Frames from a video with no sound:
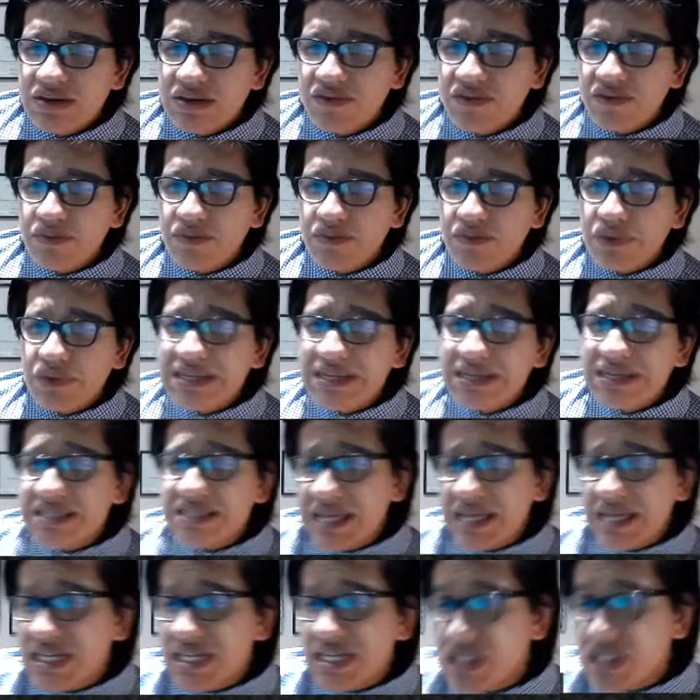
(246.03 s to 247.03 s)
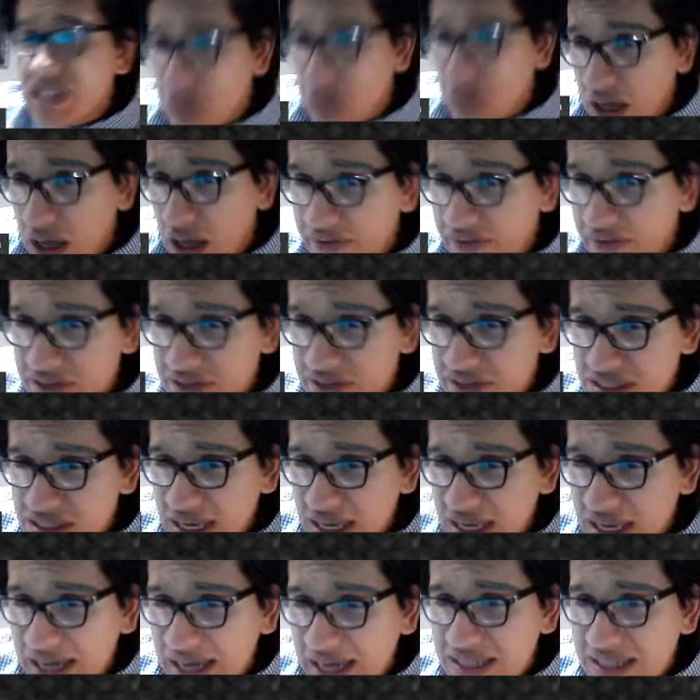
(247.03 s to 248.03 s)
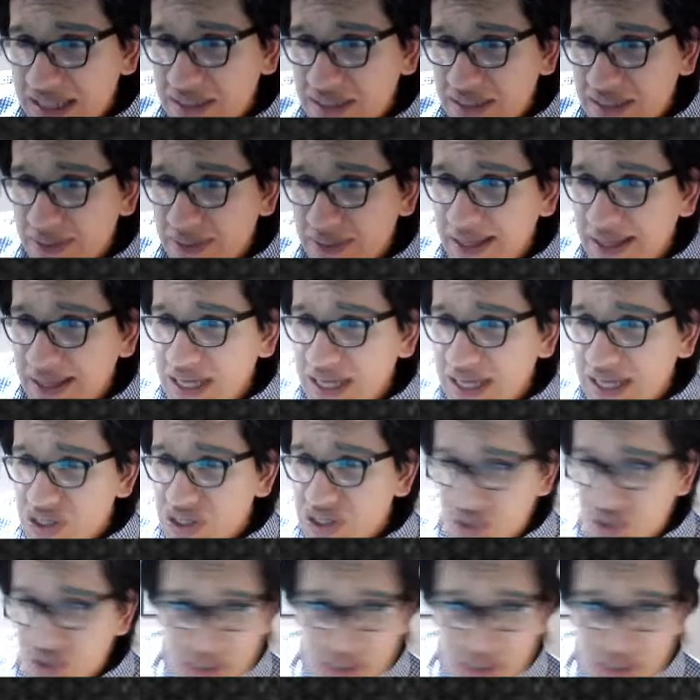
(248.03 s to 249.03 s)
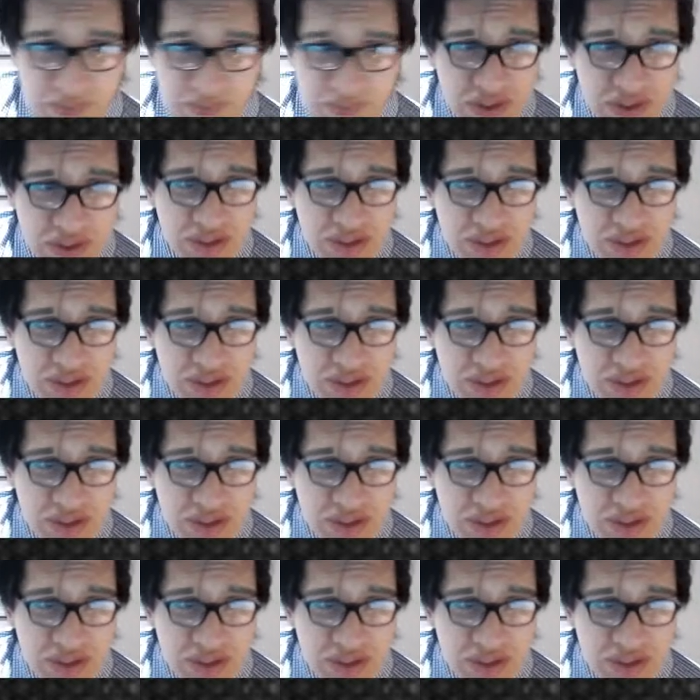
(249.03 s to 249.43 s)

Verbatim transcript: of the presidential office and its relationship